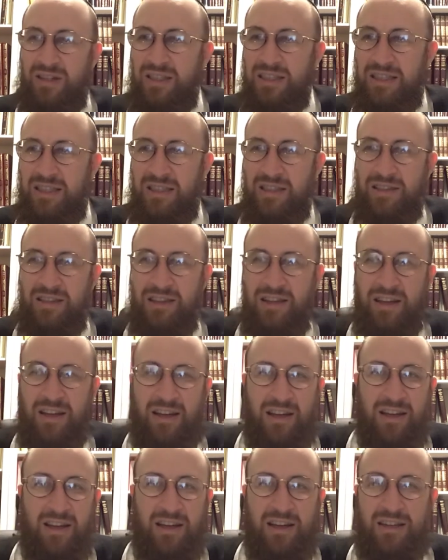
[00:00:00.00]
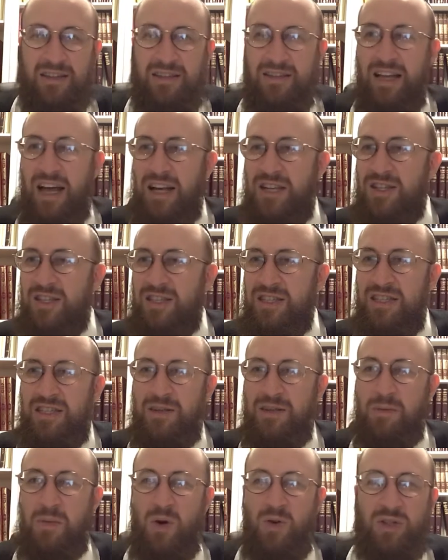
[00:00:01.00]
it's not just this
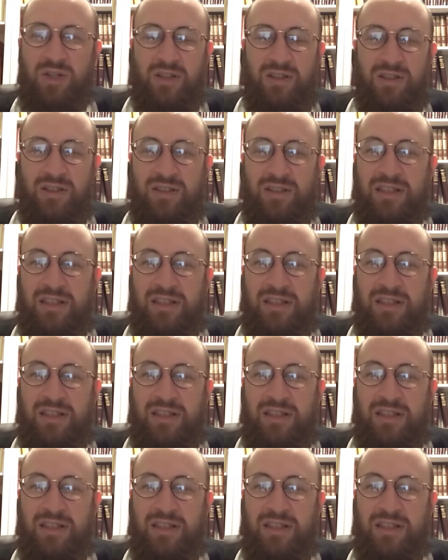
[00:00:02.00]
emotional,